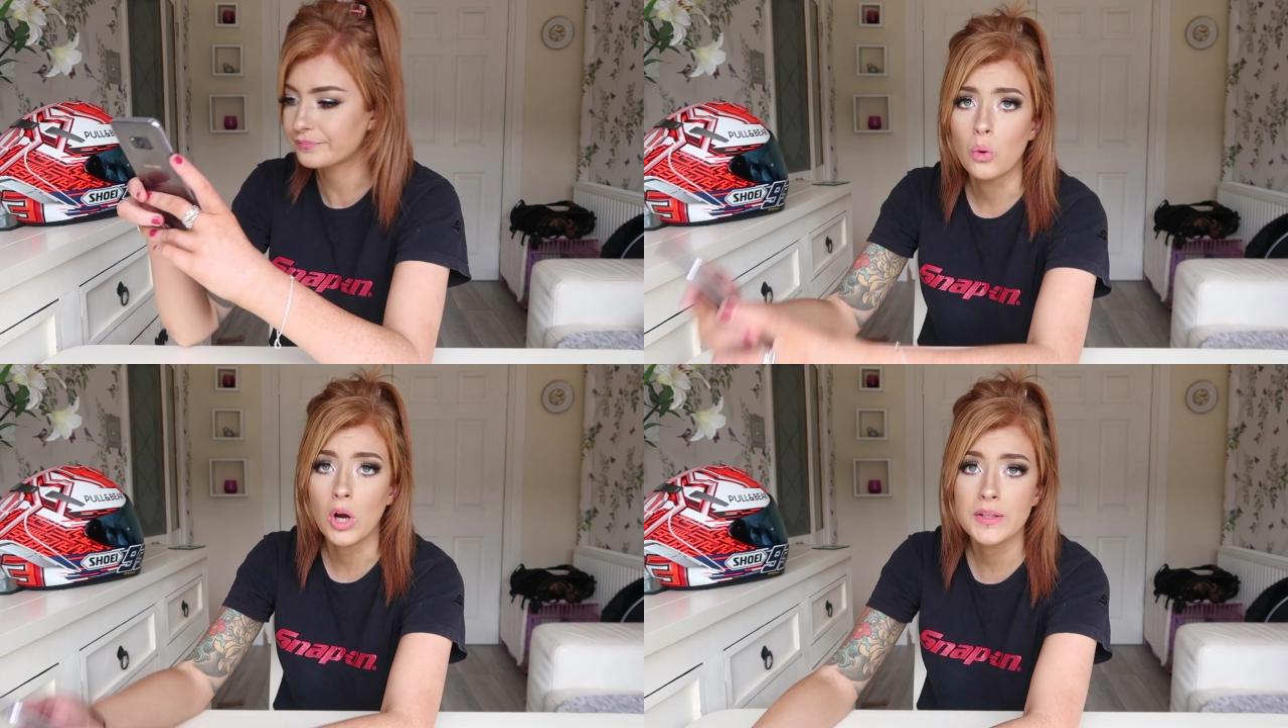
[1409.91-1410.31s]

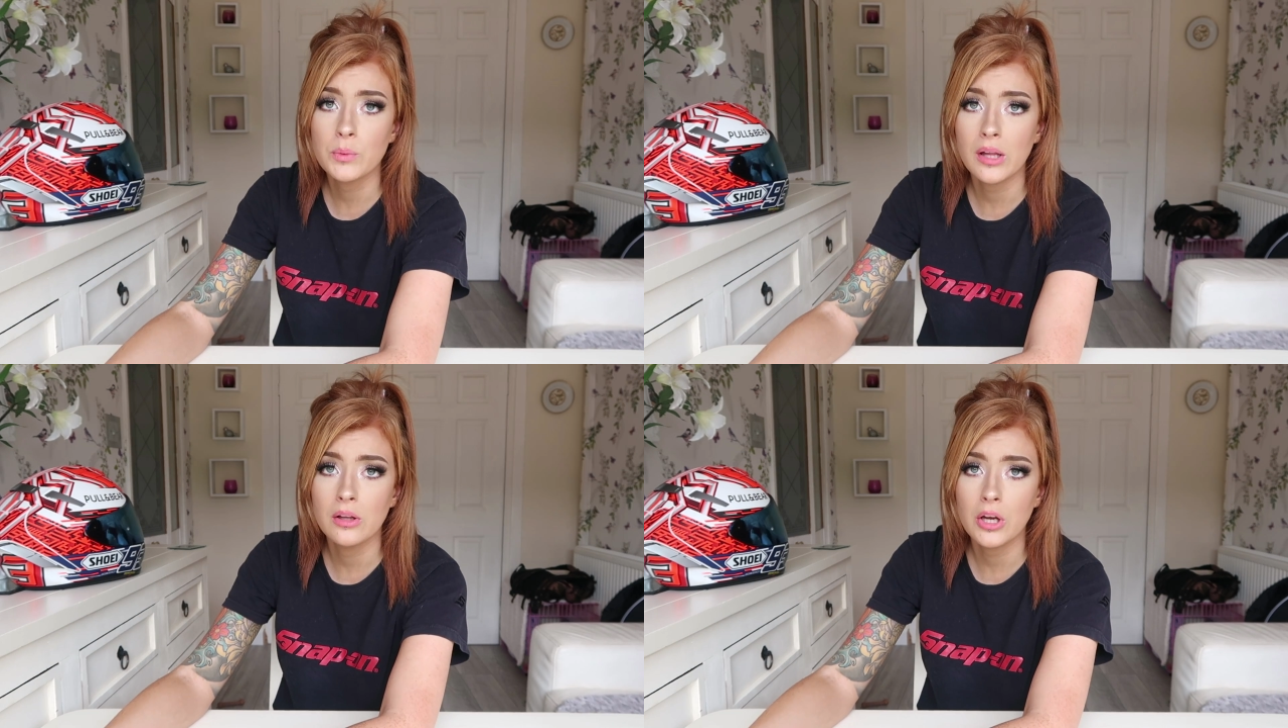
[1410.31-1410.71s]
Oh,
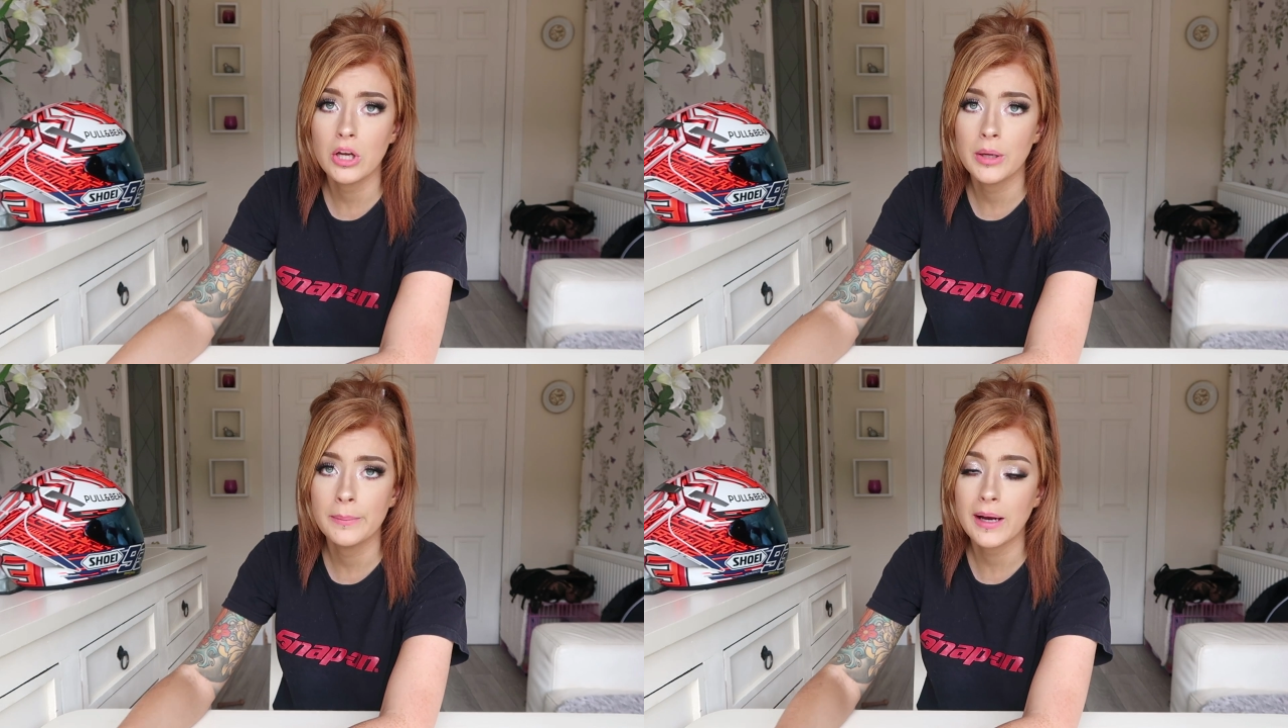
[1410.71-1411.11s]
as well,
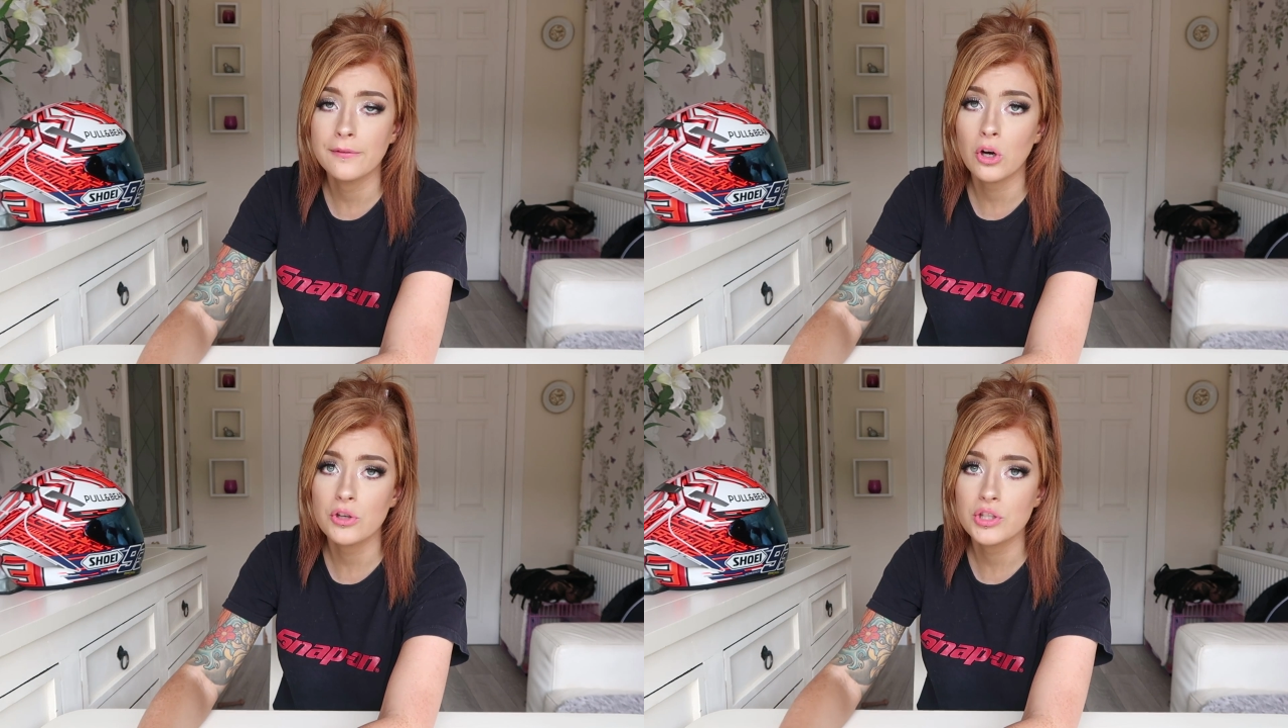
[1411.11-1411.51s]

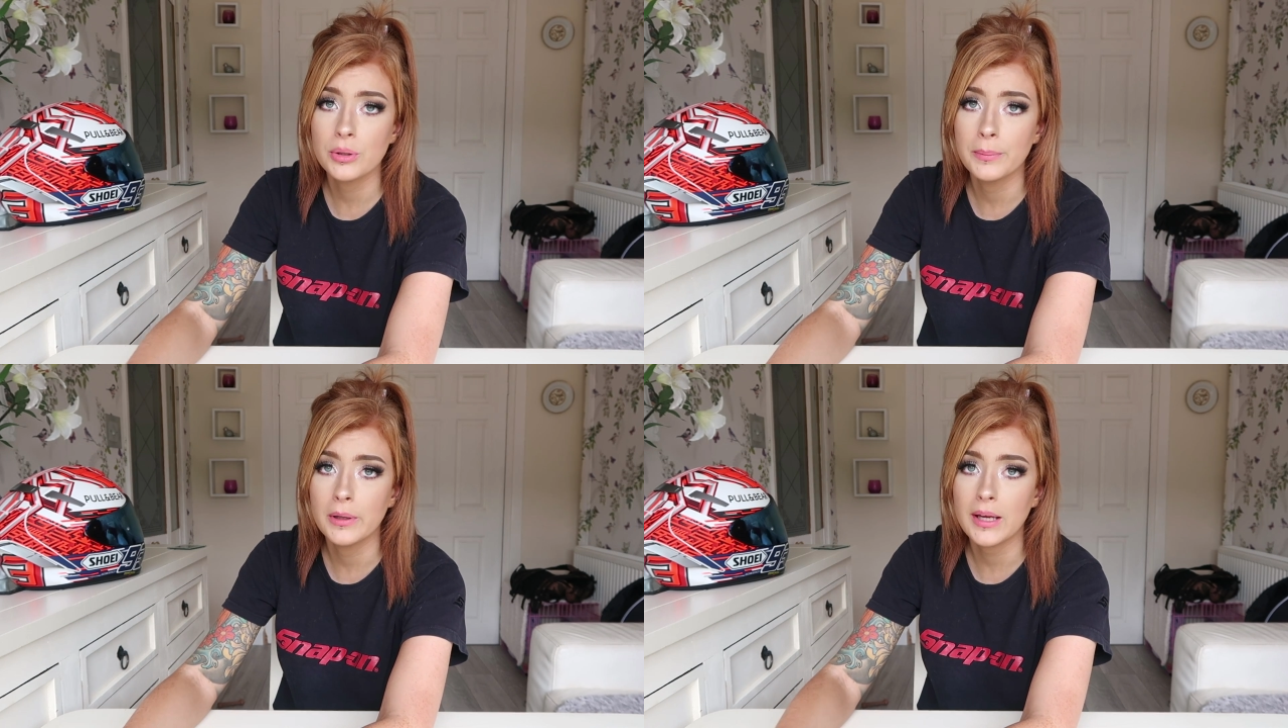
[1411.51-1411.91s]
I've got
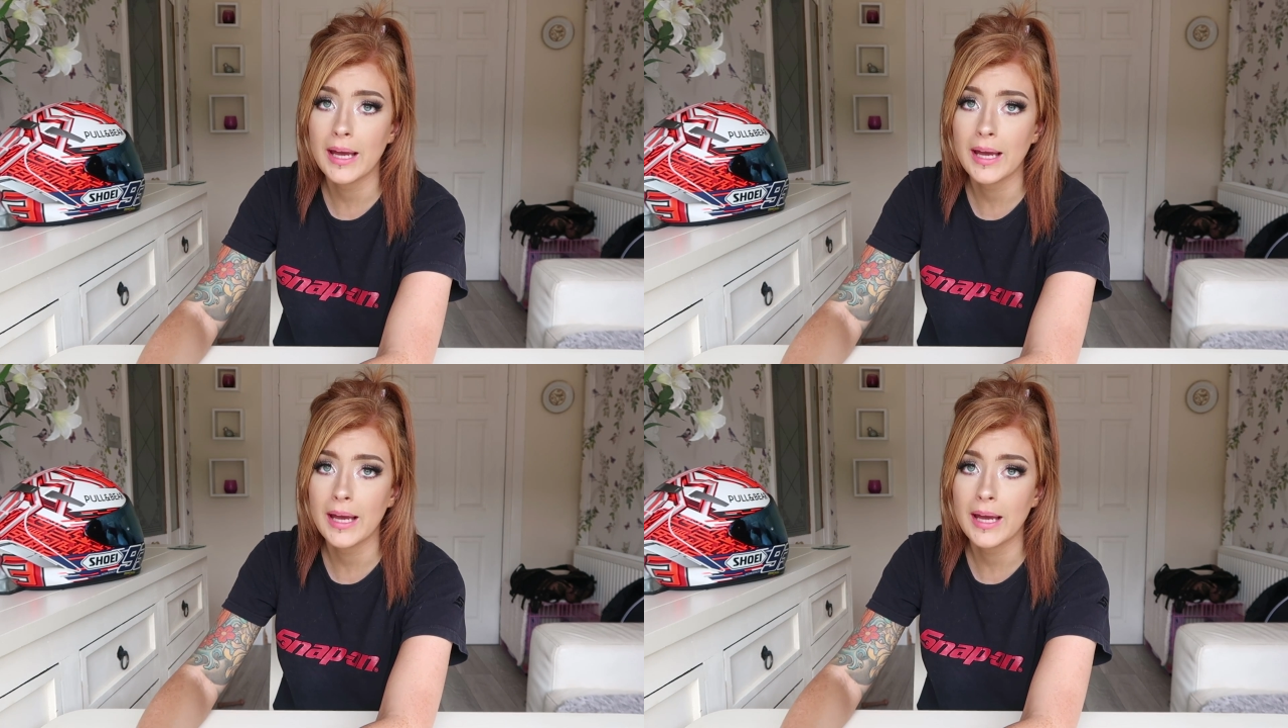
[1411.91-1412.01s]
some